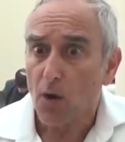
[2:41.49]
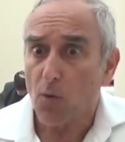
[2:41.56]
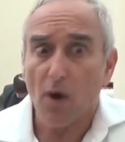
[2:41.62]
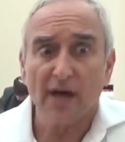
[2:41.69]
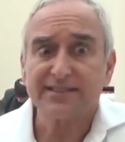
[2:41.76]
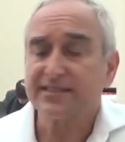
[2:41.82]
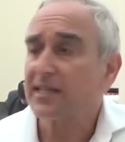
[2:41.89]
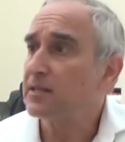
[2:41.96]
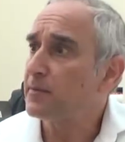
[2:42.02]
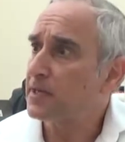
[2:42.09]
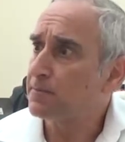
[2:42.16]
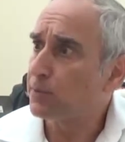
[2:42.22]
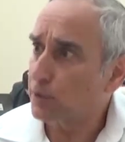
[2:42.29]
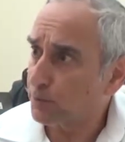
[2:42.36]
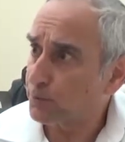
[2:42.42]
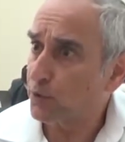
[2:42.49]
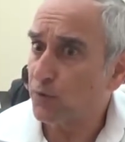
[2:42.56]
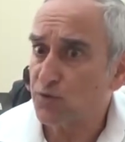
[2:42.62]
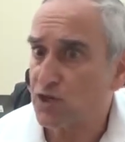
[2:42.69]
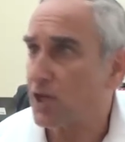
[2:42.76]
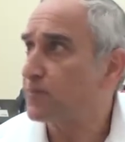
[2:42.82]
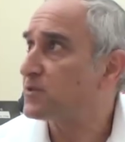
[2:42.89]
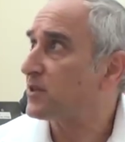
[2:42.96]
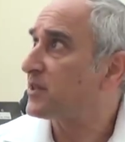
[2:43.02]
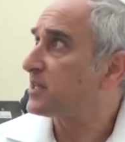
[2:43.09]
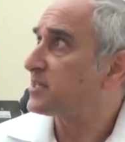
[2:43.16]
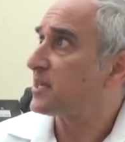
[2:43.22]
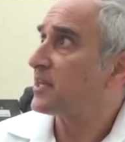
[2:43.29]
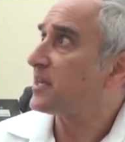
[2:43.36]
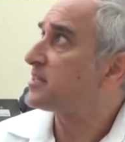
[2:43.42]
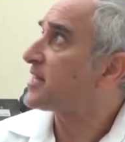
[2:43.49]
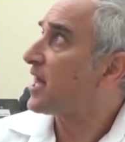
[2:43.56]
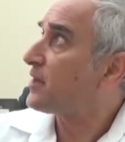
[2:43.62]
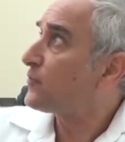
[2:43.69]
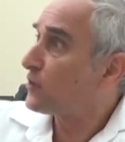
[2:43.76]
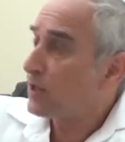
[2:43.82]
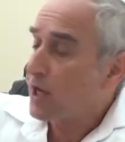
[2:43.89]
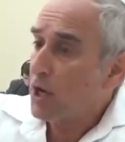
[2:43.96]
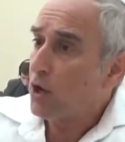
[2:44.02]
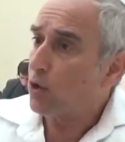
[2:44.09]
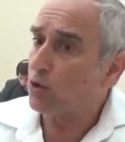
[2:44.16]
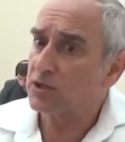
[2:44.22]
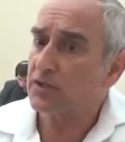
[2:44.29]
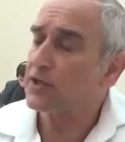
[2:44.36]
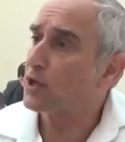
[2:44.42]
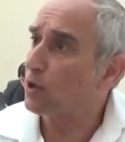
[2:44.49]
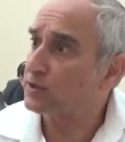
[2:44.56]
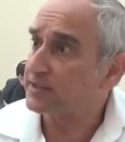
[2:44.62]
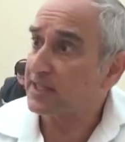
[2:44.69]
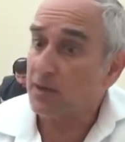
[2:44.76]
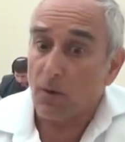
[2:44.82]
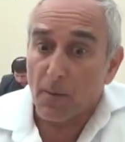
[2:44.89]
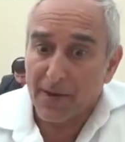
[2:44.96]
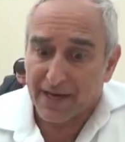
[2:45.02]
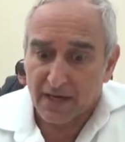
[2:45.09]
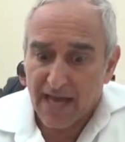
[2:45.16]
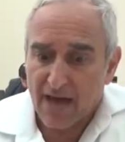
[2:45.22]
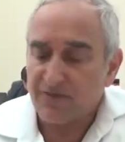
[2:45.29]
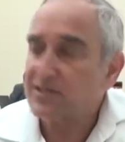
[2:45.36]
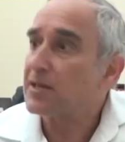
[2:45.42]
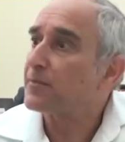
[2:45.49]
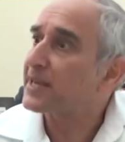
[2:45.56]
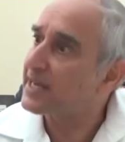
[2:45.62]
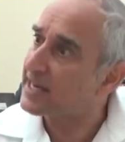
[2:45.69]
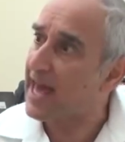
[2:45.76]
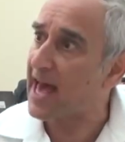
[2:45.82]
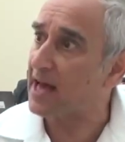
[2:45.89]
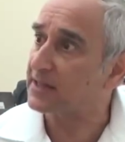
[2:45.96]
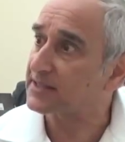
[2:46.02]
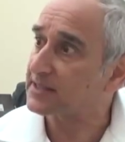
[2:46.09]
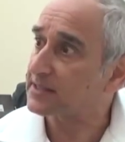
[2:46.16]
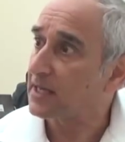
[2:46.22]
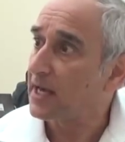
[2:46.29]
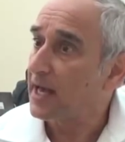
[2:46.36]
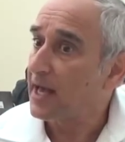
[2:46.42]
Why send them in a bulletproof jeep to the city of David or to the old city when we can have something in-house?